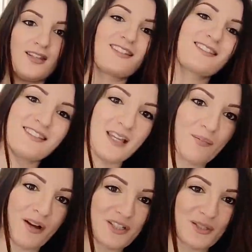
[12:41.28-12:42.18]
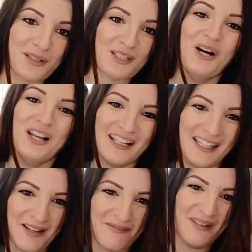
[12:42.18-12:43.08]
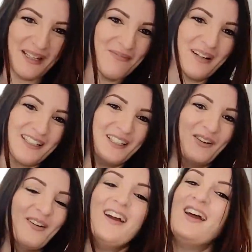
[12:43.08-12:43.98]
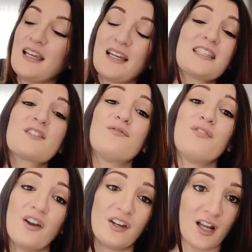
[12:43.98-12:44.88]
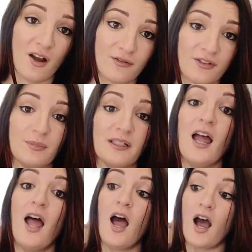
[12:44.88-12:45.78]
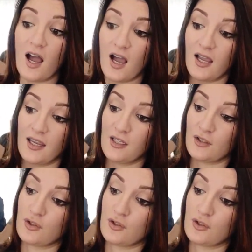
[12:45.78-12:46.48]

It doesn't take much to be taller than me, but you know, it's very comfortable. I